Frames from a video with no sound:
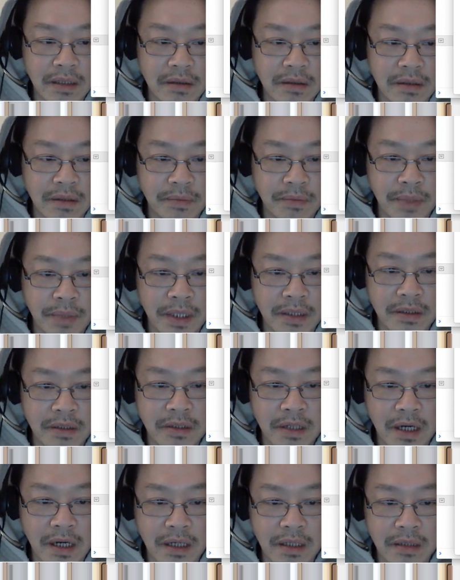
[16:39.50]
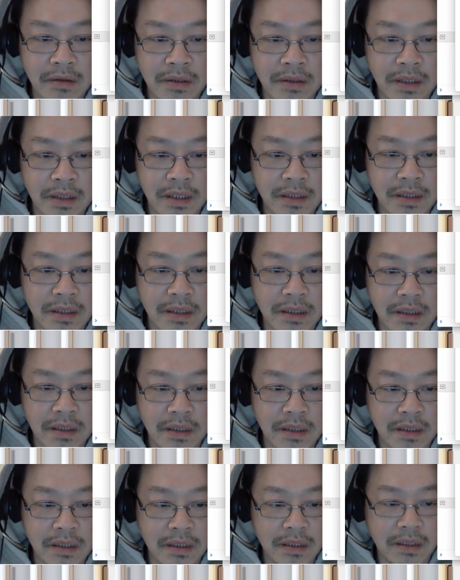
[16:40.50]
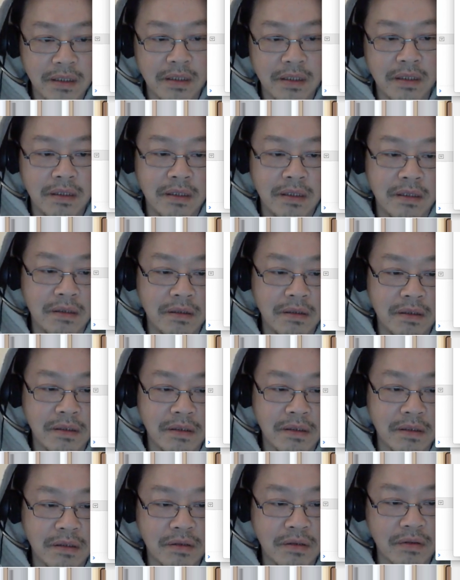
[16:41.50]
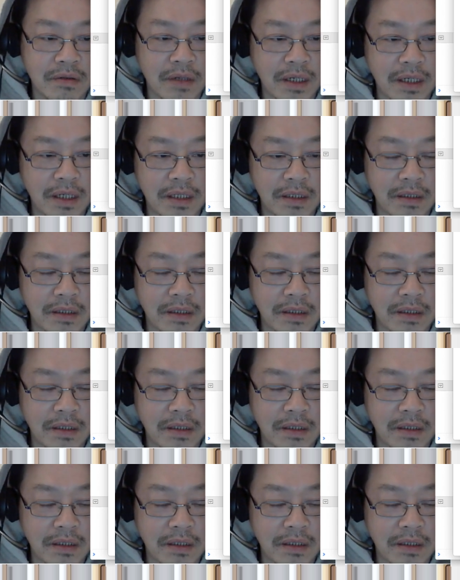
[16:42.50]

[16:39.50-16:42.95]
append child, I think. Let's just try it.